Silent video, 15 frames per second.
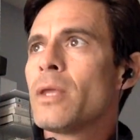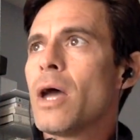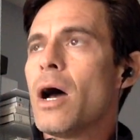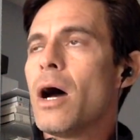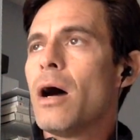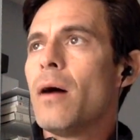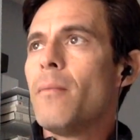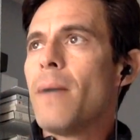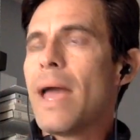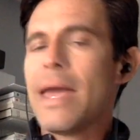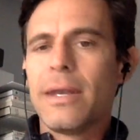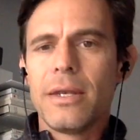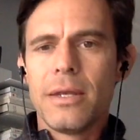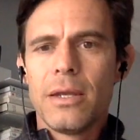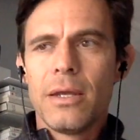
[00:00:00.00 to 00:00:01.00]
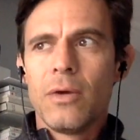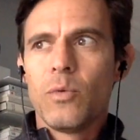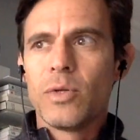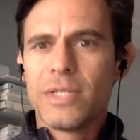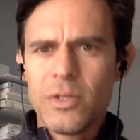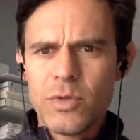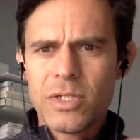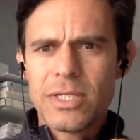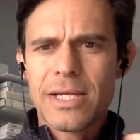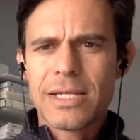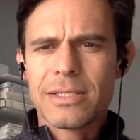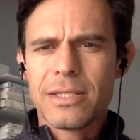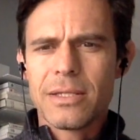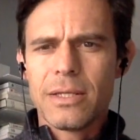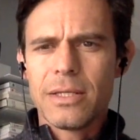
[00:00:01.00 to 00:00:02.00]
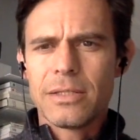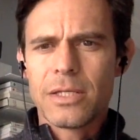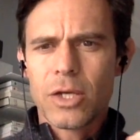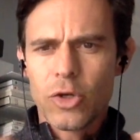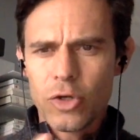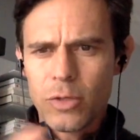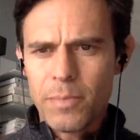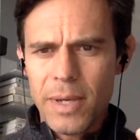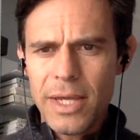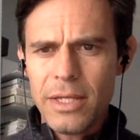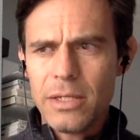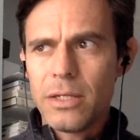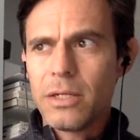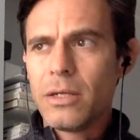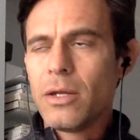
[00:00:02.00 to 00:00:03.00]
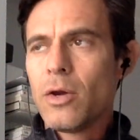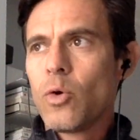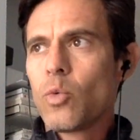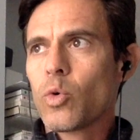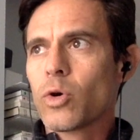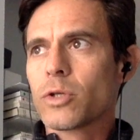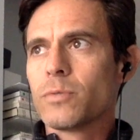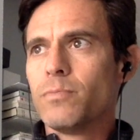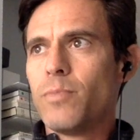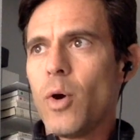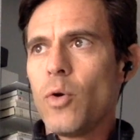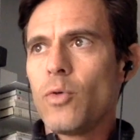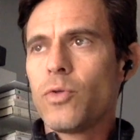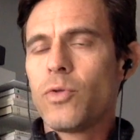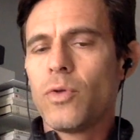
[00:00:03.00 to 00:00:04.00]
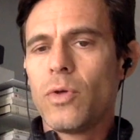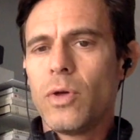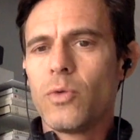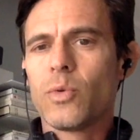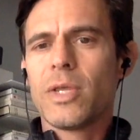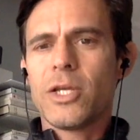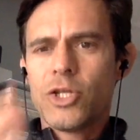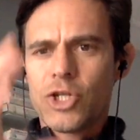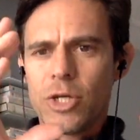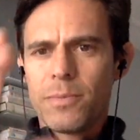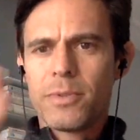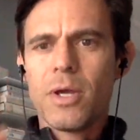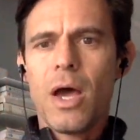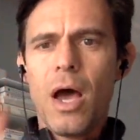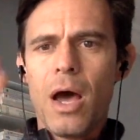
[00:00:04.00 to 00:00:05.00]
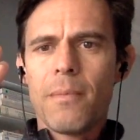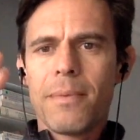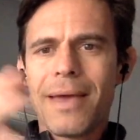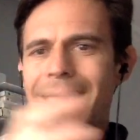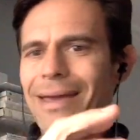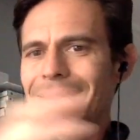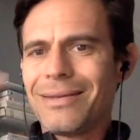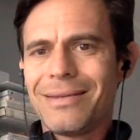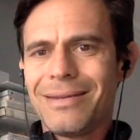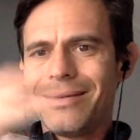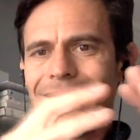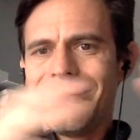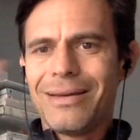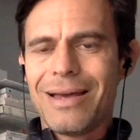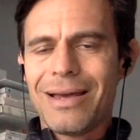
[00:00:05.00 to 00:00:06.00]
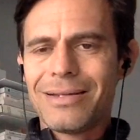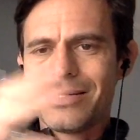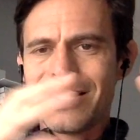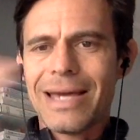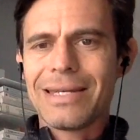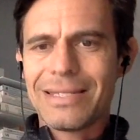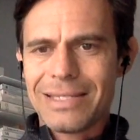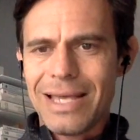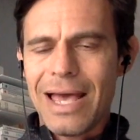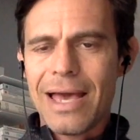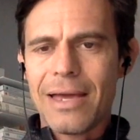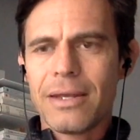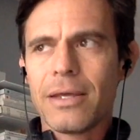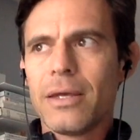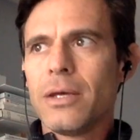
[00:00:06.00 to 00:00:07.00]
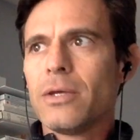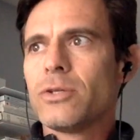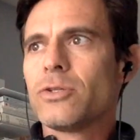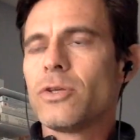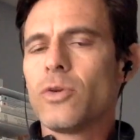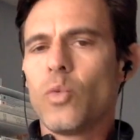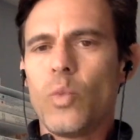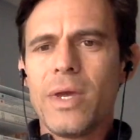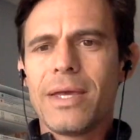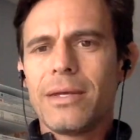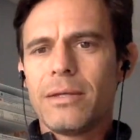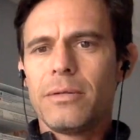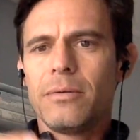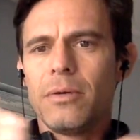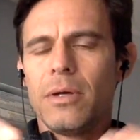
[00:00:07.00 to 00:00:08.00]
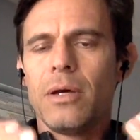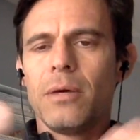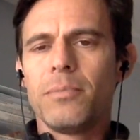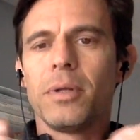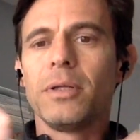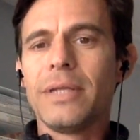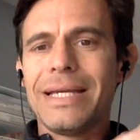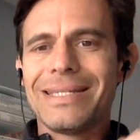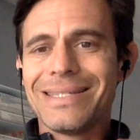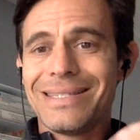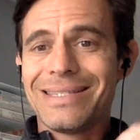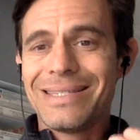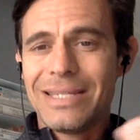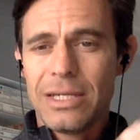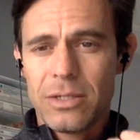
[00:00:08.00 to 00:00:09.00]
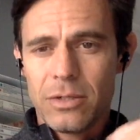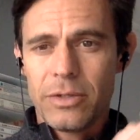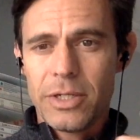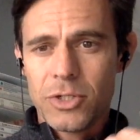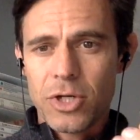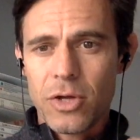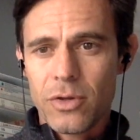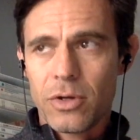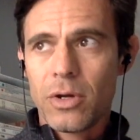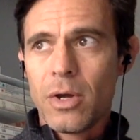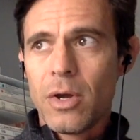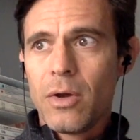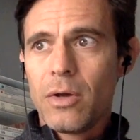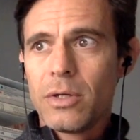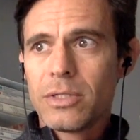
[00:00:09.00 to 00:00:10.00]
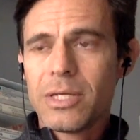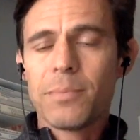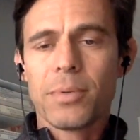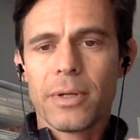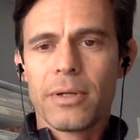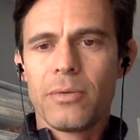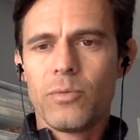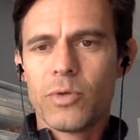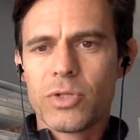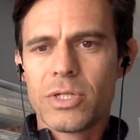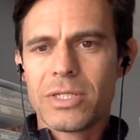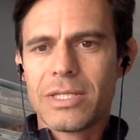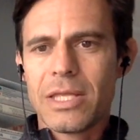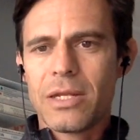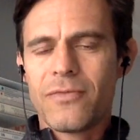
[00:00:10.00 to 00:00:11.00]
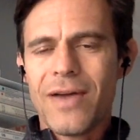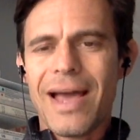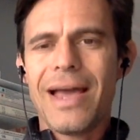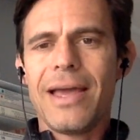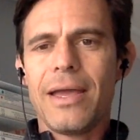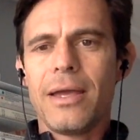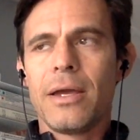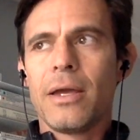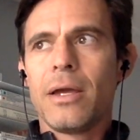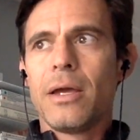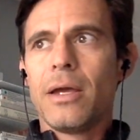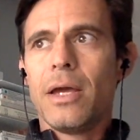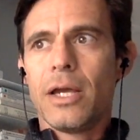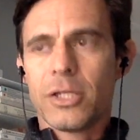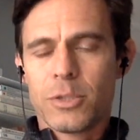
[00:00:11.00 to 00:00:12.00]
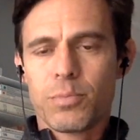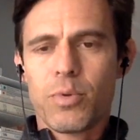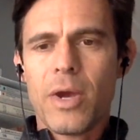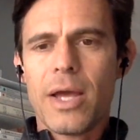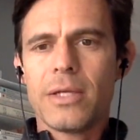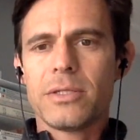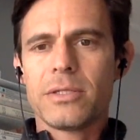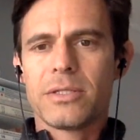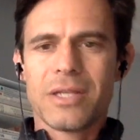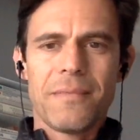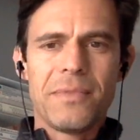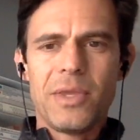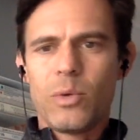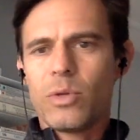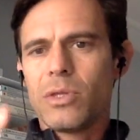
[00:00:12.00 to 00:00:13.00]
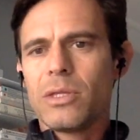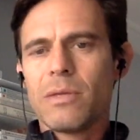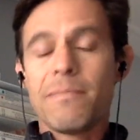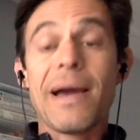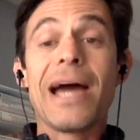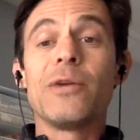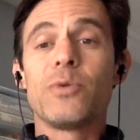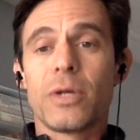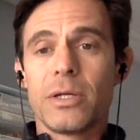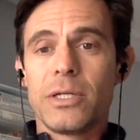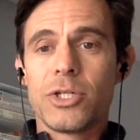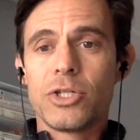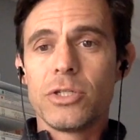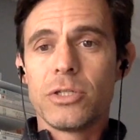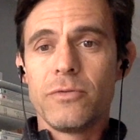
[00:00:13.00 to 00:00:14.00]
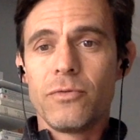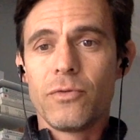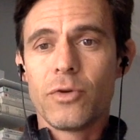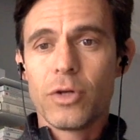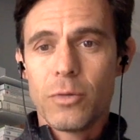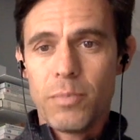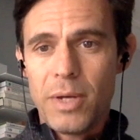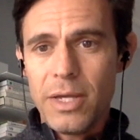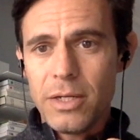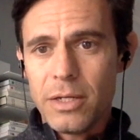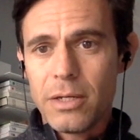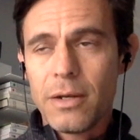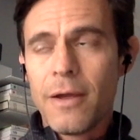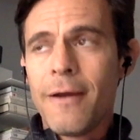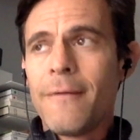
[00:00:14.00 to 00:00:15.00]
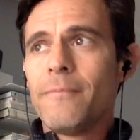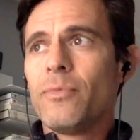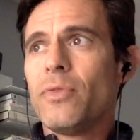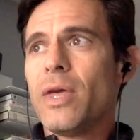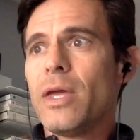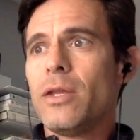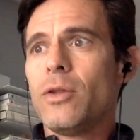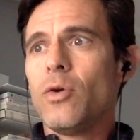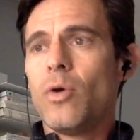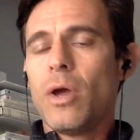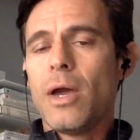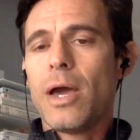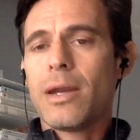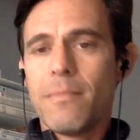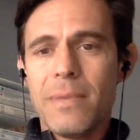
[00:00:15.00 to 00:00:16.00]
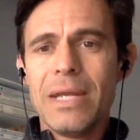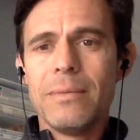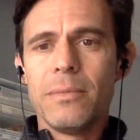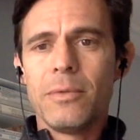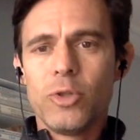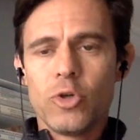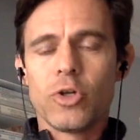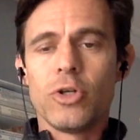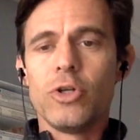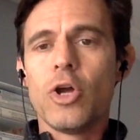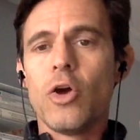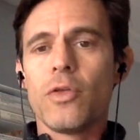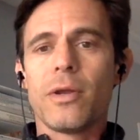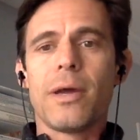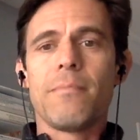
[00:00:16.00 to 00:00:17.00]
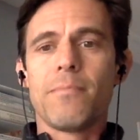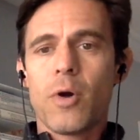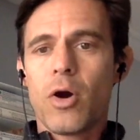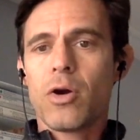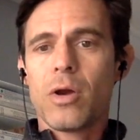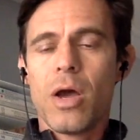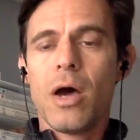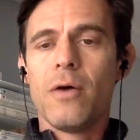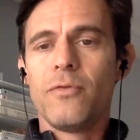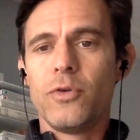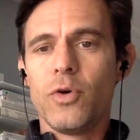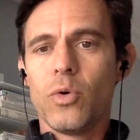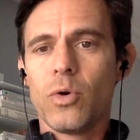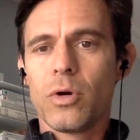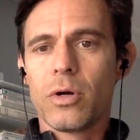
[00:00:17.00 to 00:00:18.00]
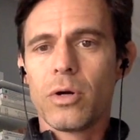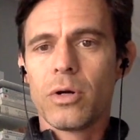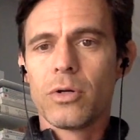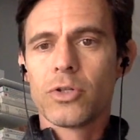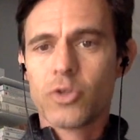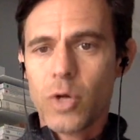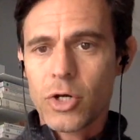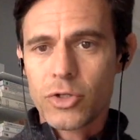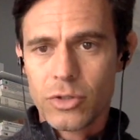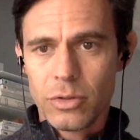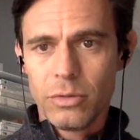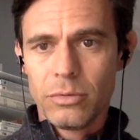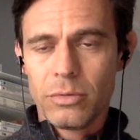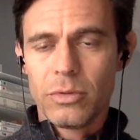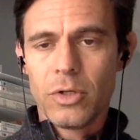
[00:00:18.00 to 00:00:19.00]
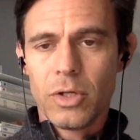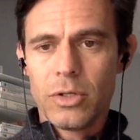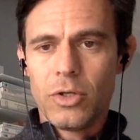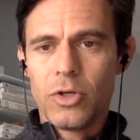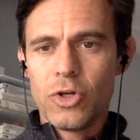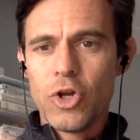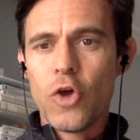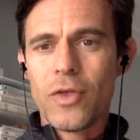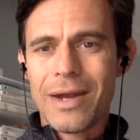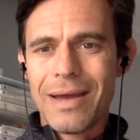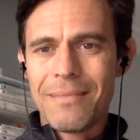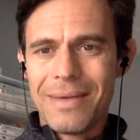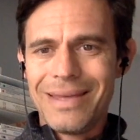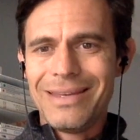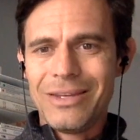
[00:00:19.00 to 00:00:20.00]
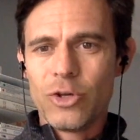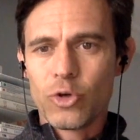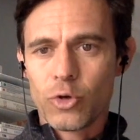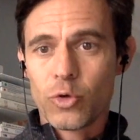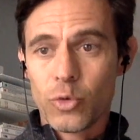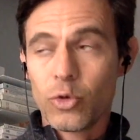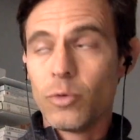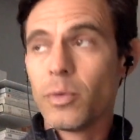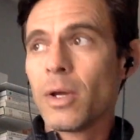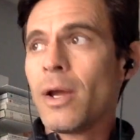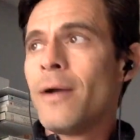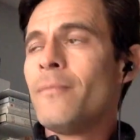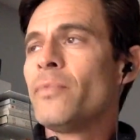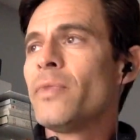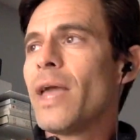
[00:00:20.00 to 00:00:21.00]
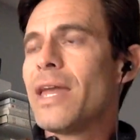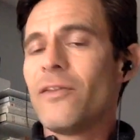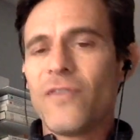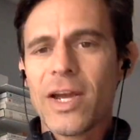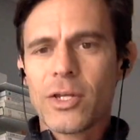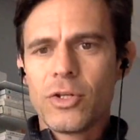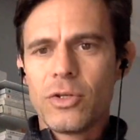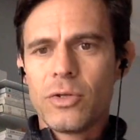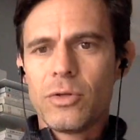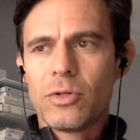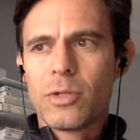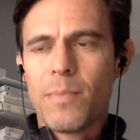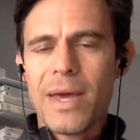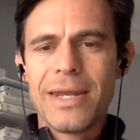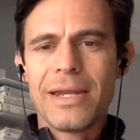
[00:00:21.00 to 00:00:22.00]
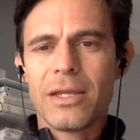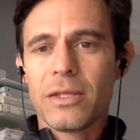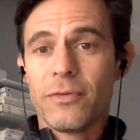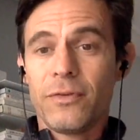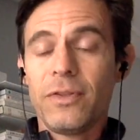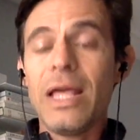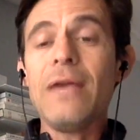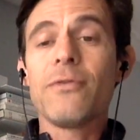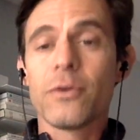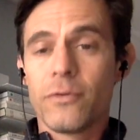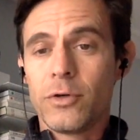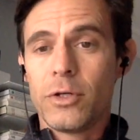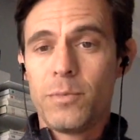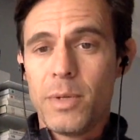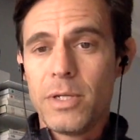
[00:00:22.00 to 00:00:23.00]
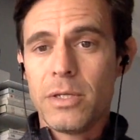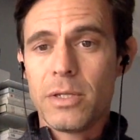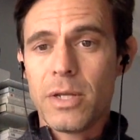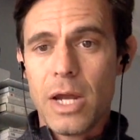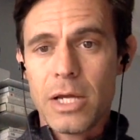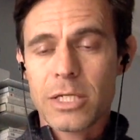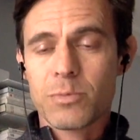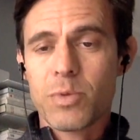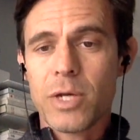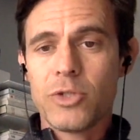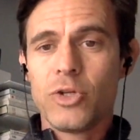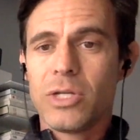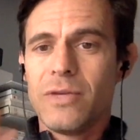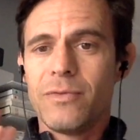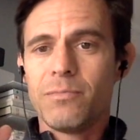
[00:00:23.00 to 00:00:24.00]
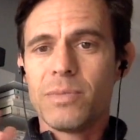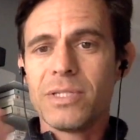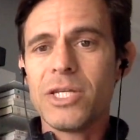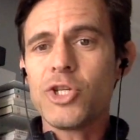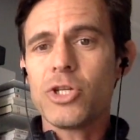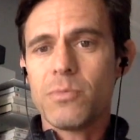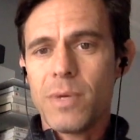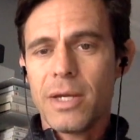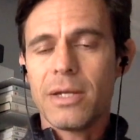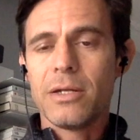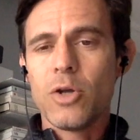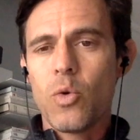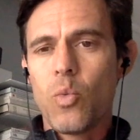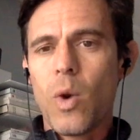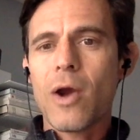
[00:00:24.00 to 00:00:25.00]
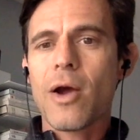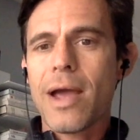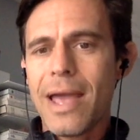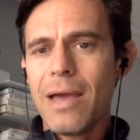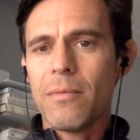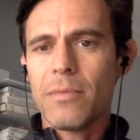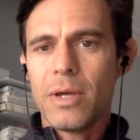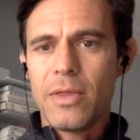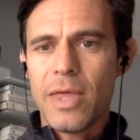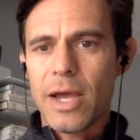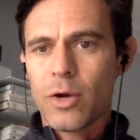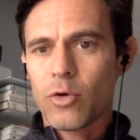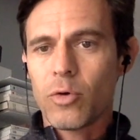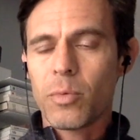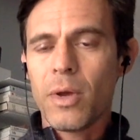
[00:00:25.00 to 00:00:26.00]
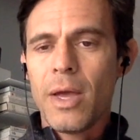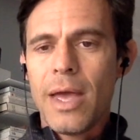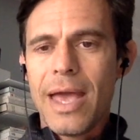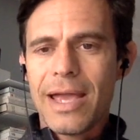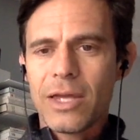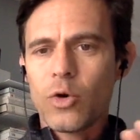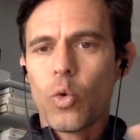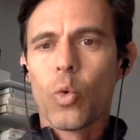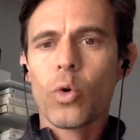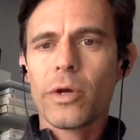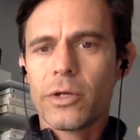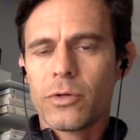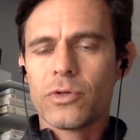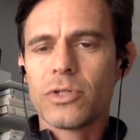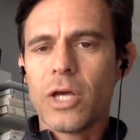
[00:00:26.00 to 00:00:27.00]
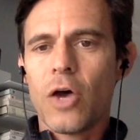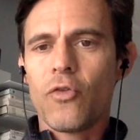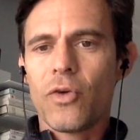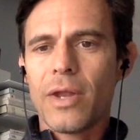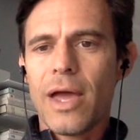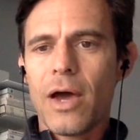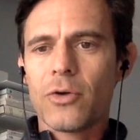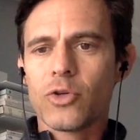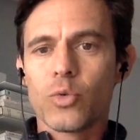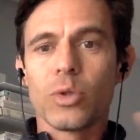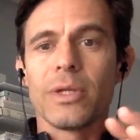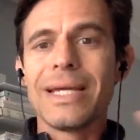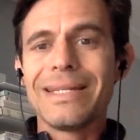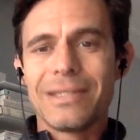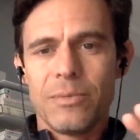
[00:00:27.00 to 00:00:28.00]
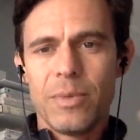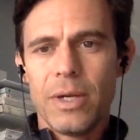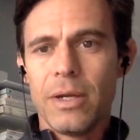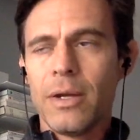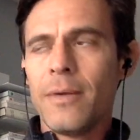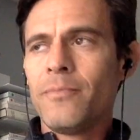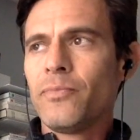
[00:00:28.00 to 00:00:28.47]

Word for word: Um, and what's interesting is that, is that good opinion works both in relationship to up and side to side so that we can uh, police and signal each other simply, which is to say that if I express something within the boundary conditions of good opinion, then at a minimum, you can know that I'm part of your structure. You can, you can know that I'm in your group. And in fact, depending on the flavor of good opinion that I express, you can even position me and know where I am in that group and can orient yourself on how to relate to me.